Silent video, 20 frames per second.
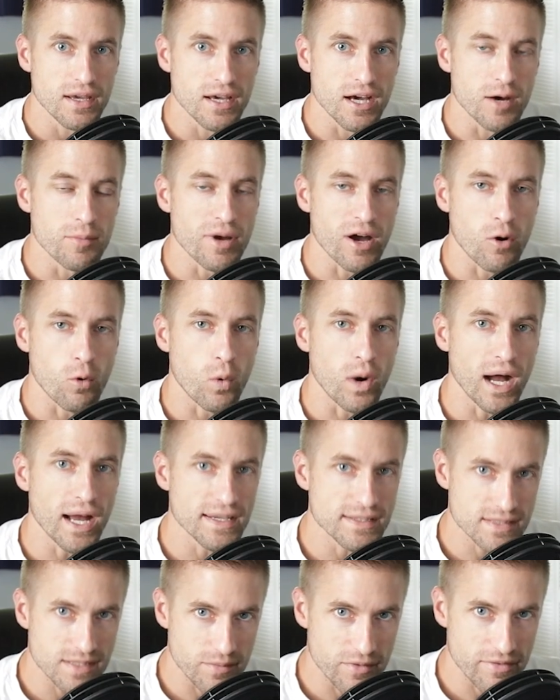about
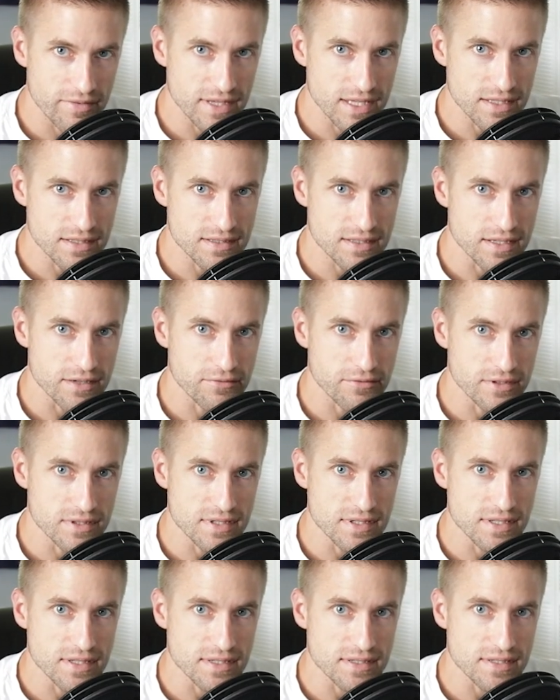why some of these
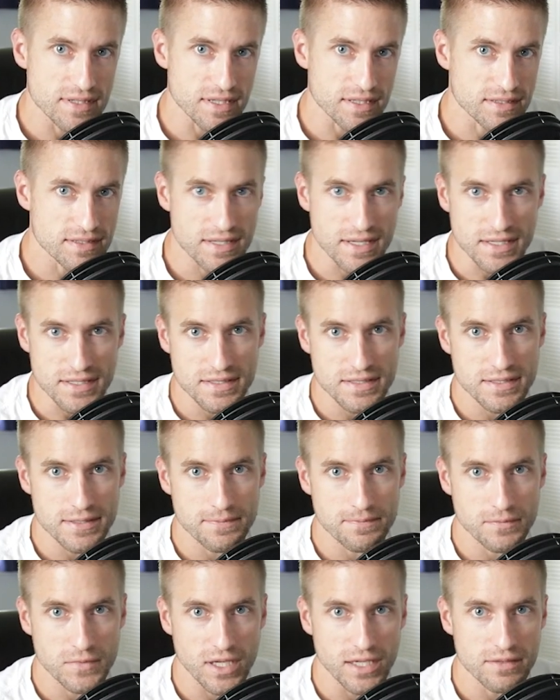differences exist.
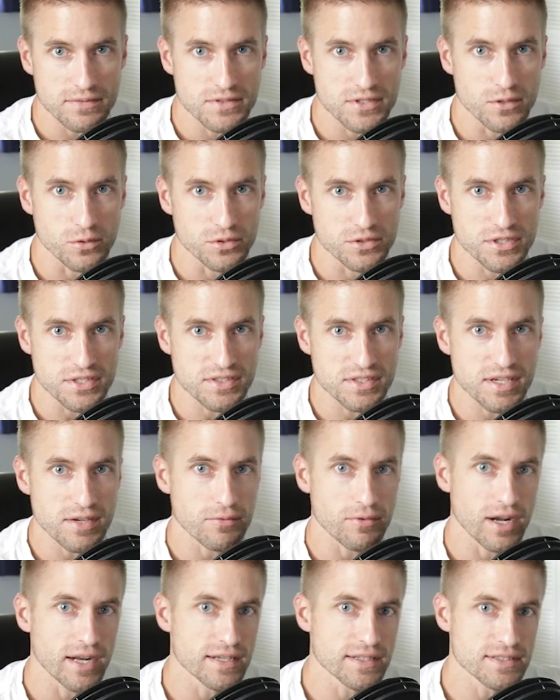Okay, so we'll just
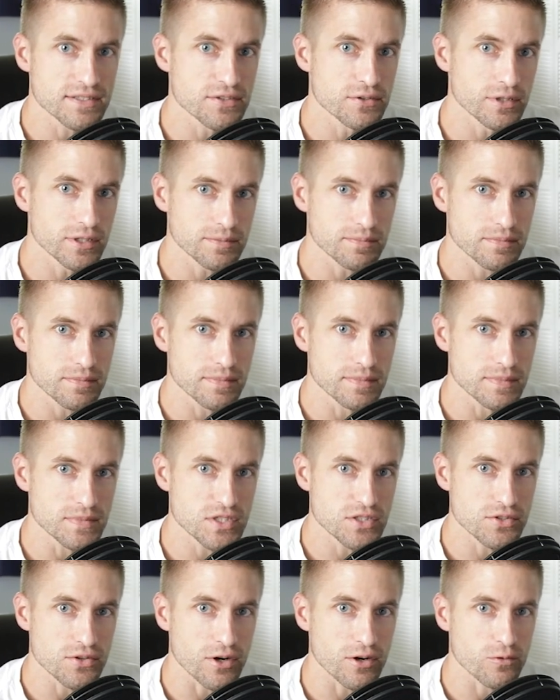get right into it and
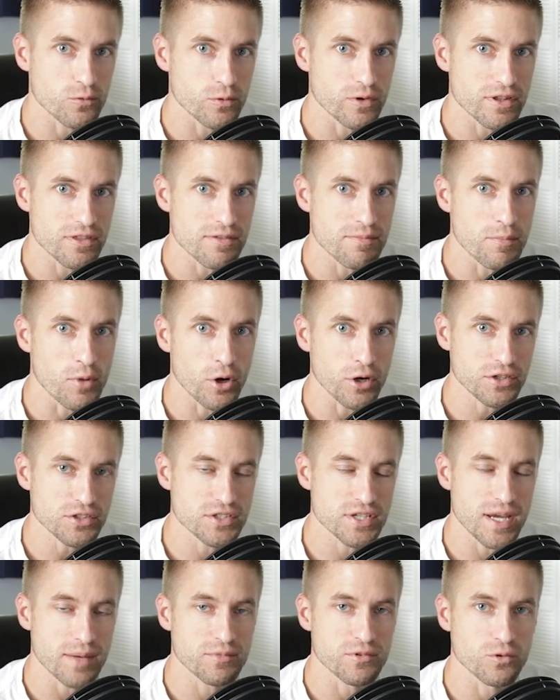start with Mark
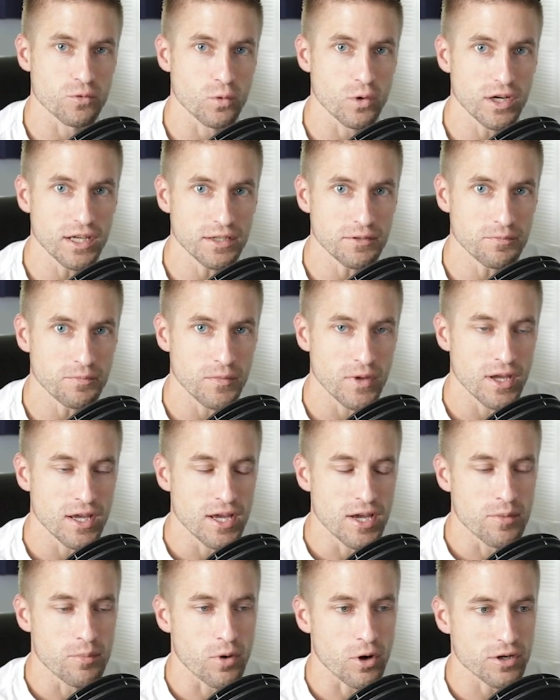chapter one.
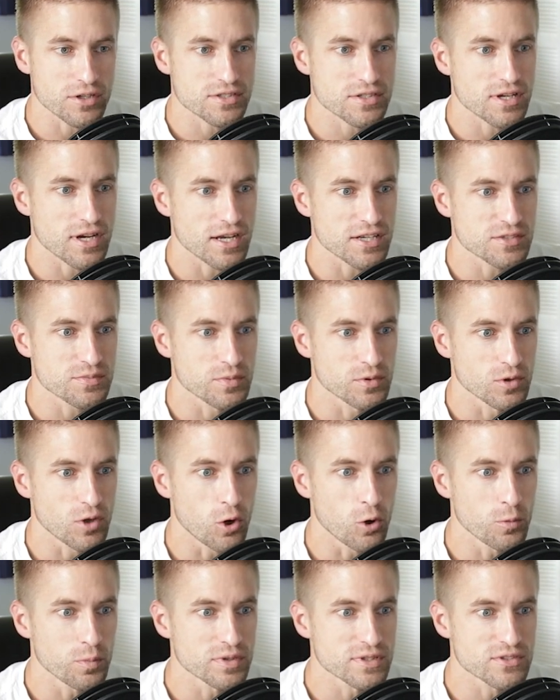Mark's gospel
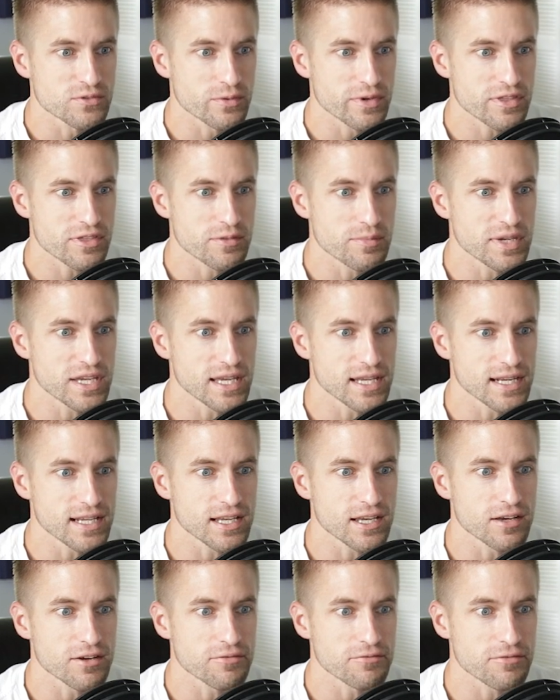opens with the
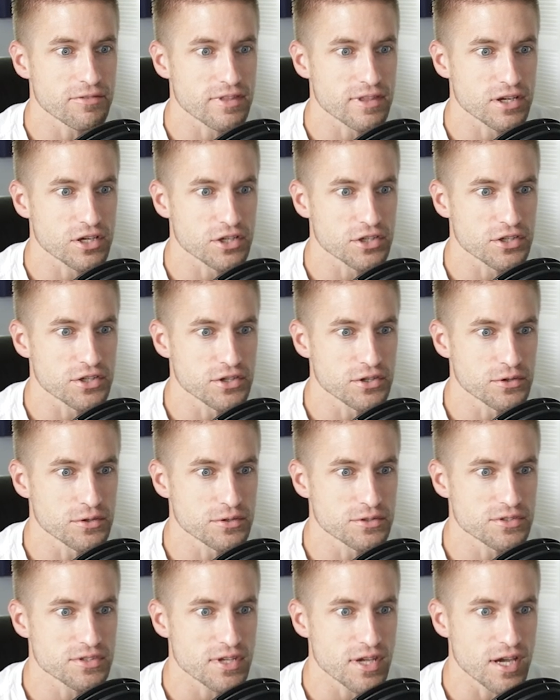beginning of the good
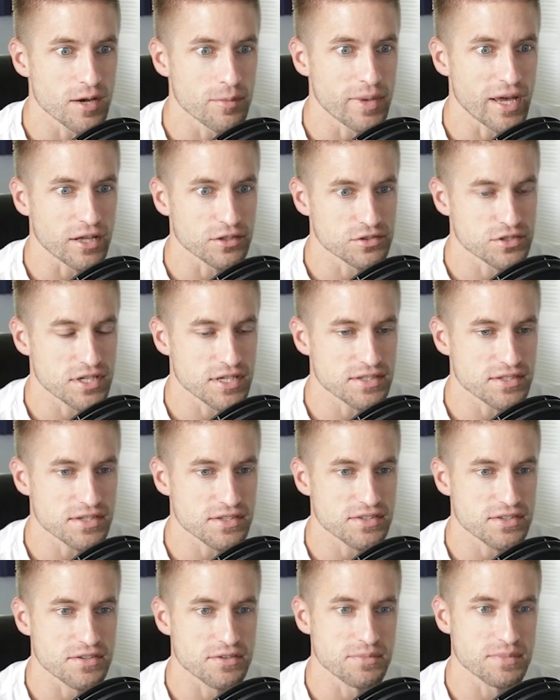news about
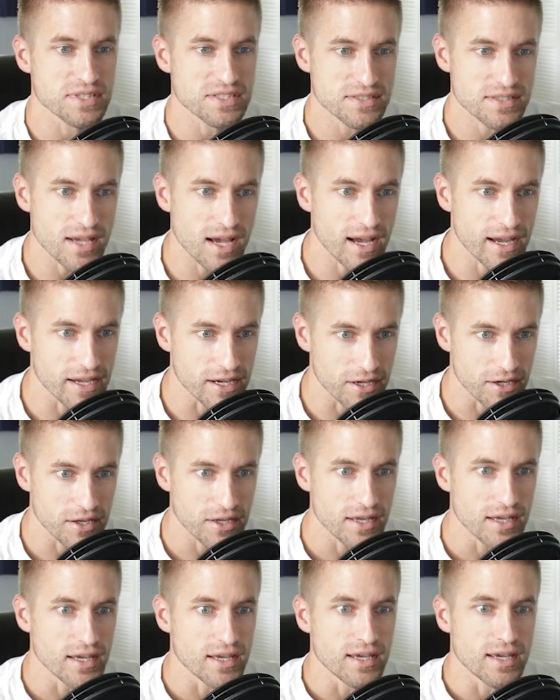Jesus the Messiah.
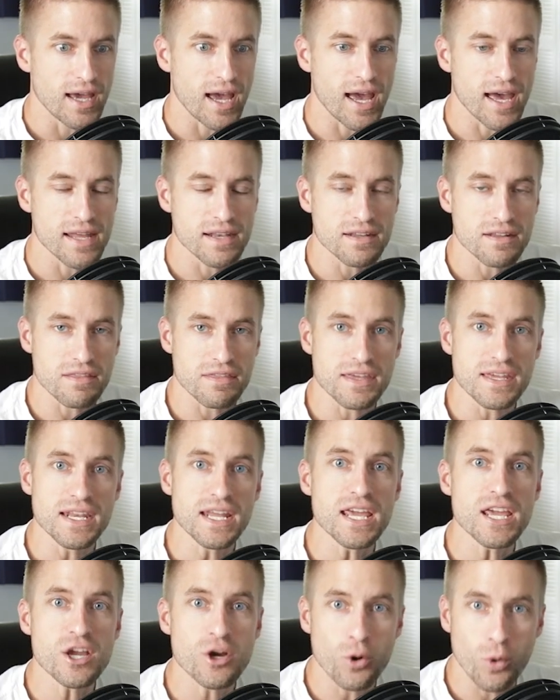And then
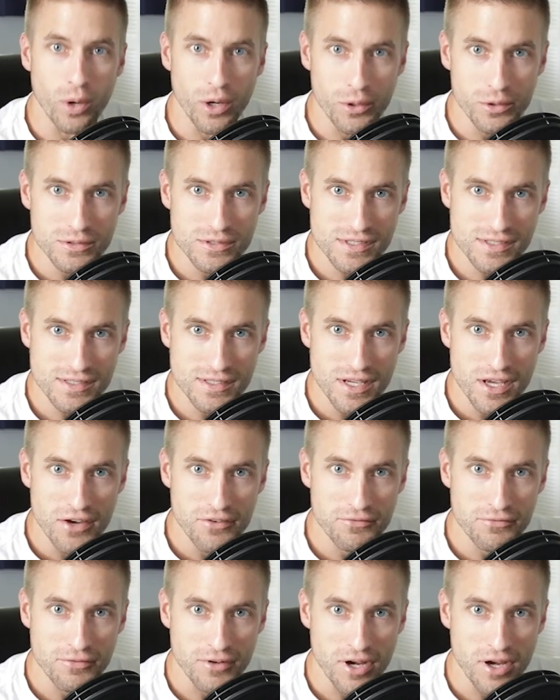he quotes
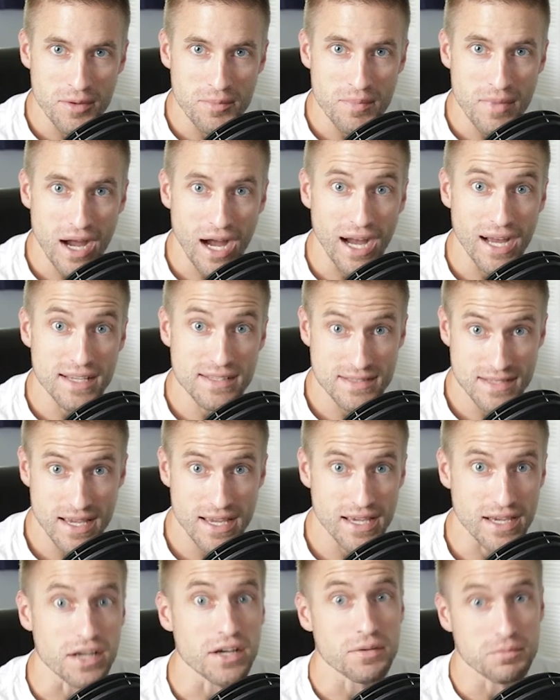from
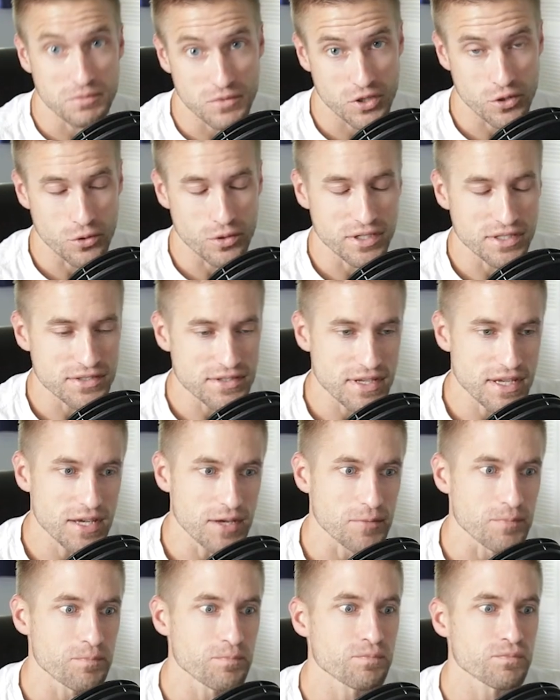Isaiah, according to
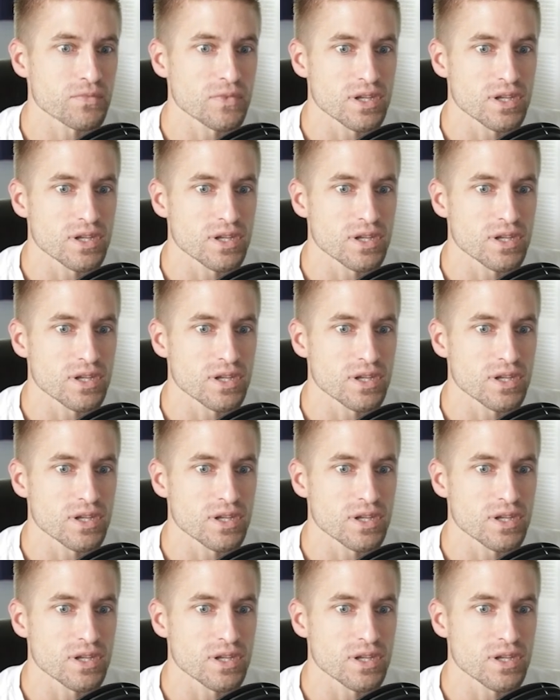him.